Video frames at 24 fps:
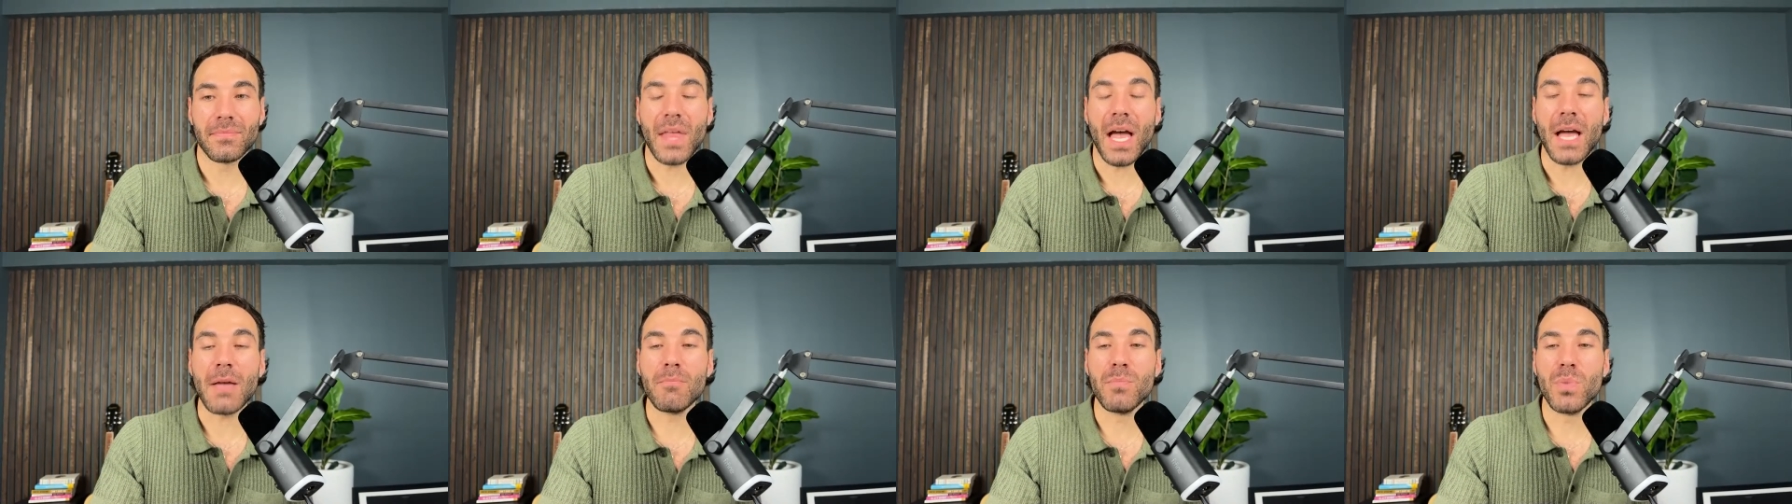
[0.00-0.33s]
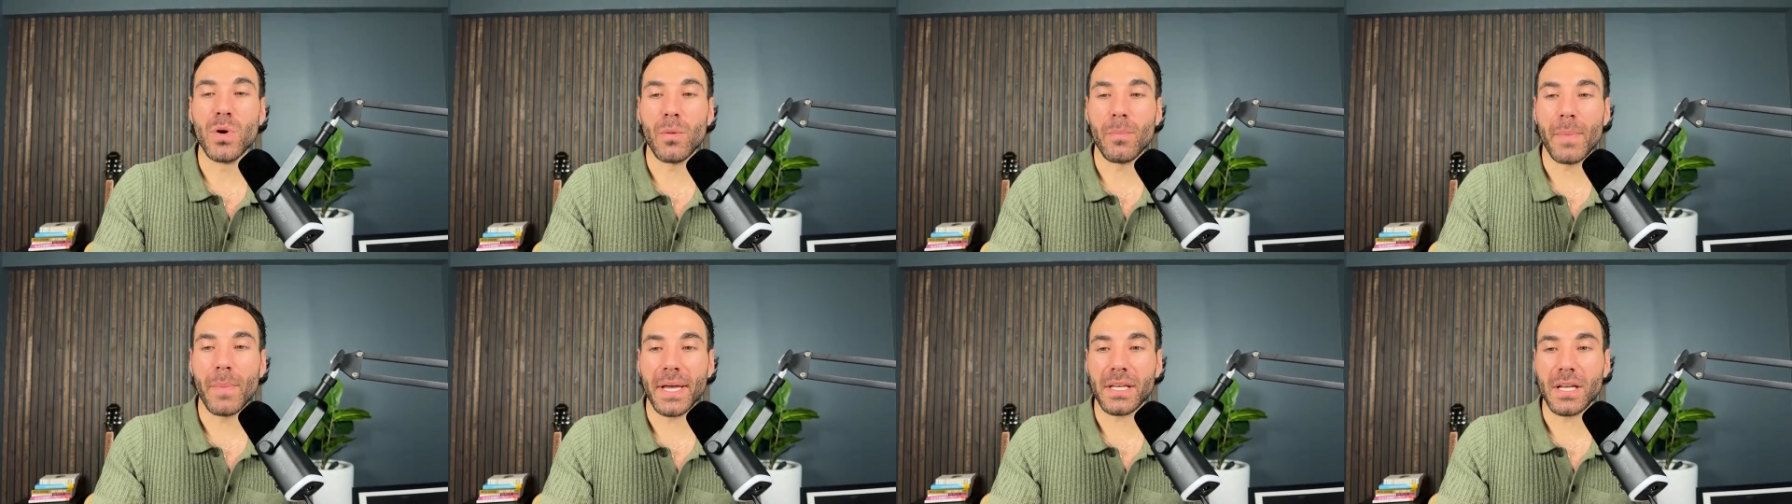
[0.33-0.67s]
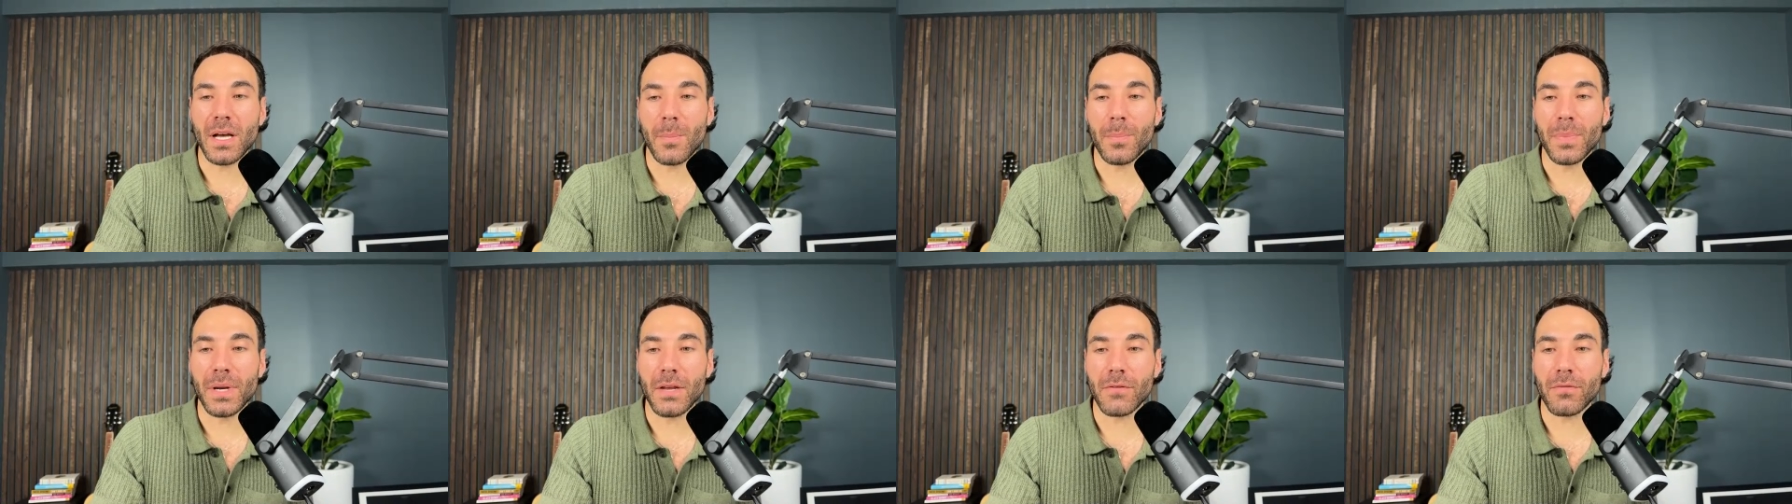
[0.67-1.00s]
I built my
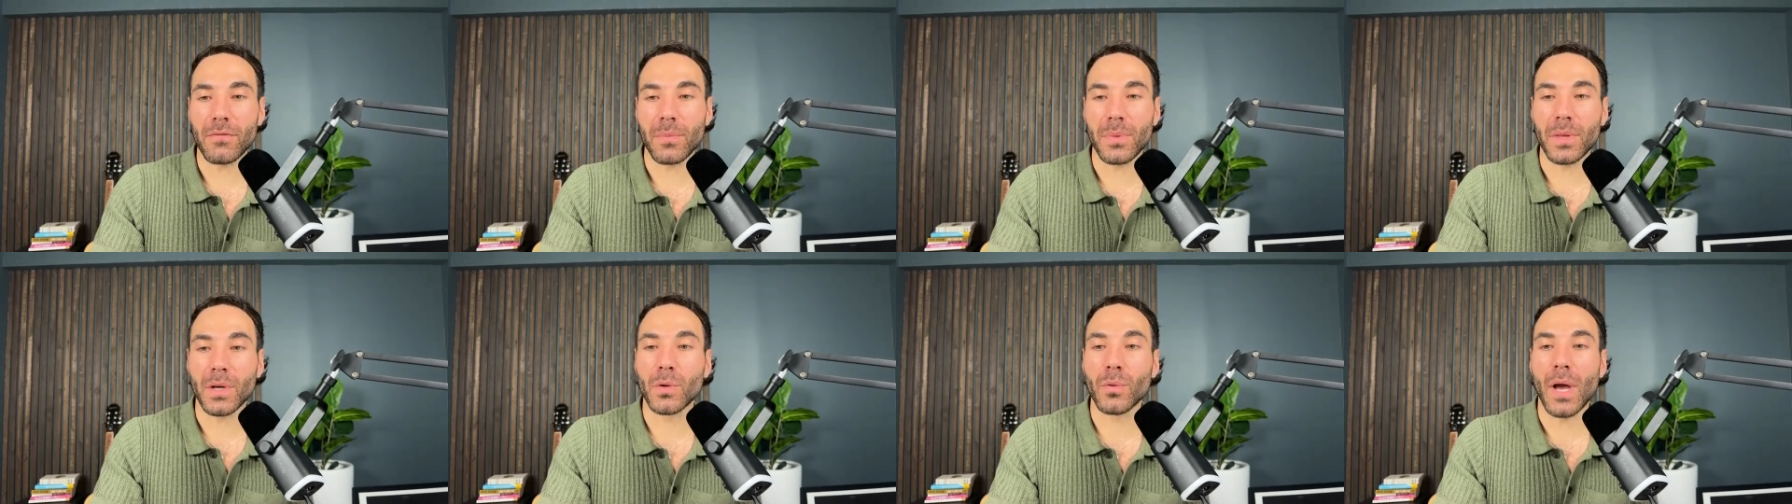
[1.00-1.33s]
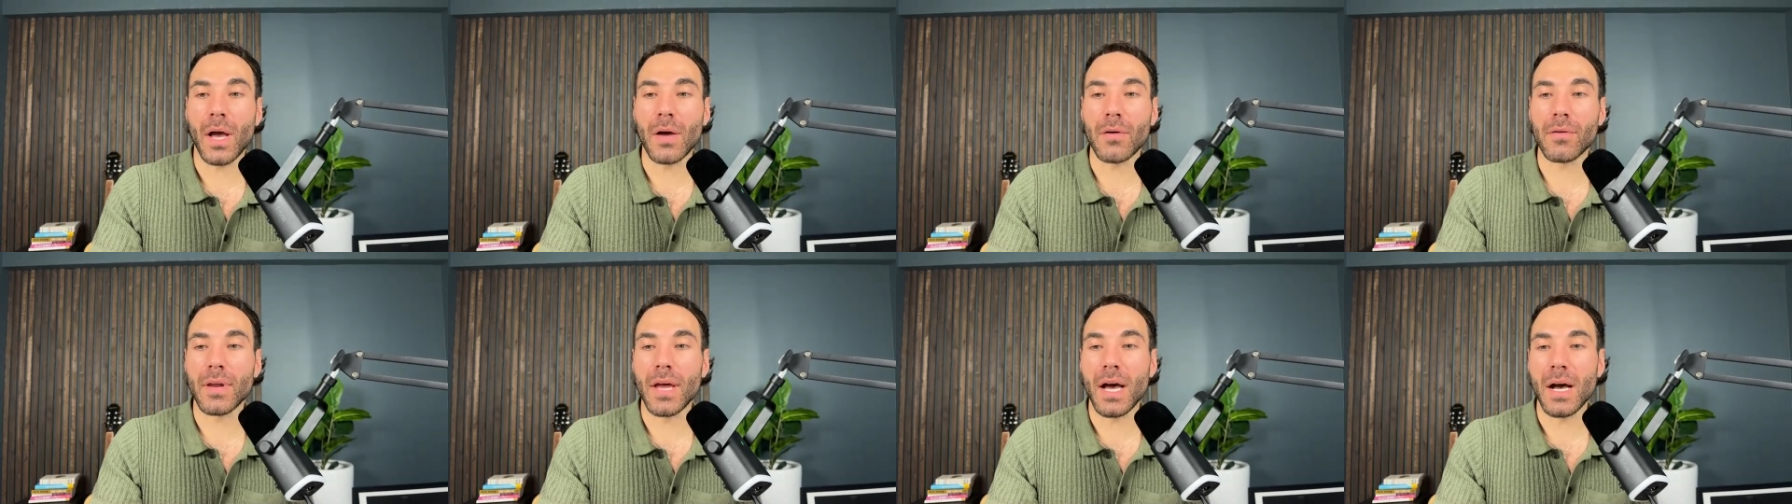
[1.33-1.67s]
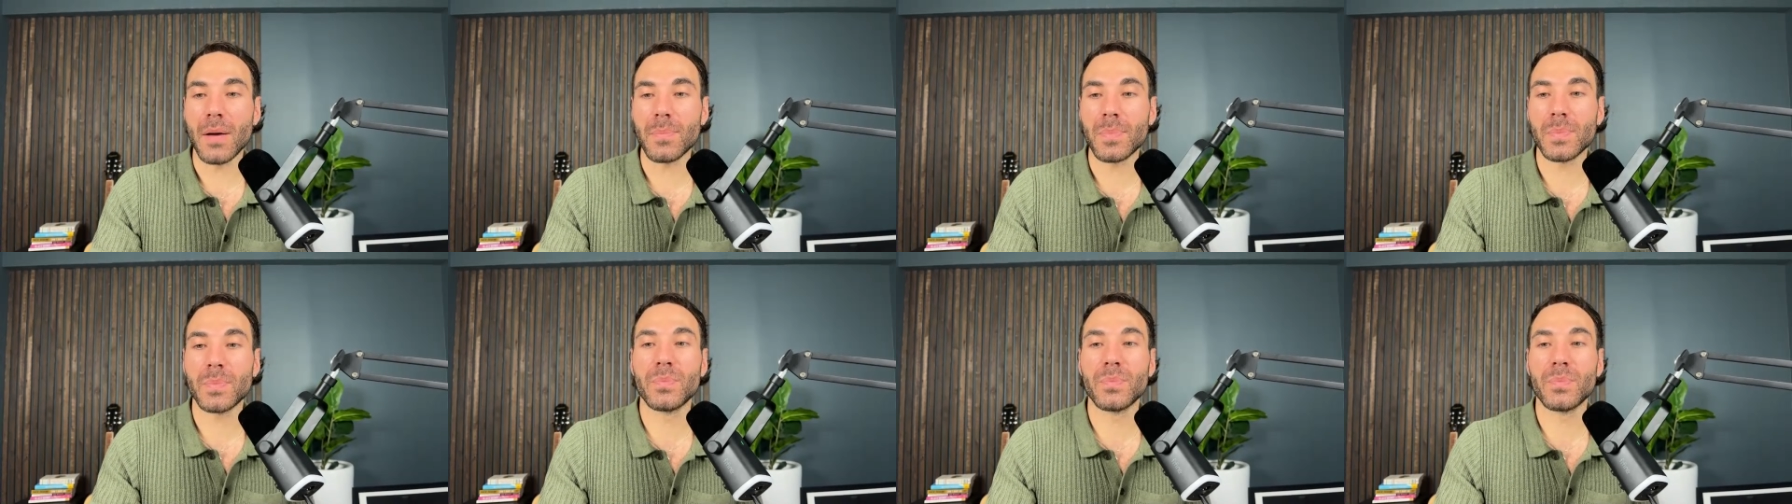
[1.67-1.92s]
company from the ground up,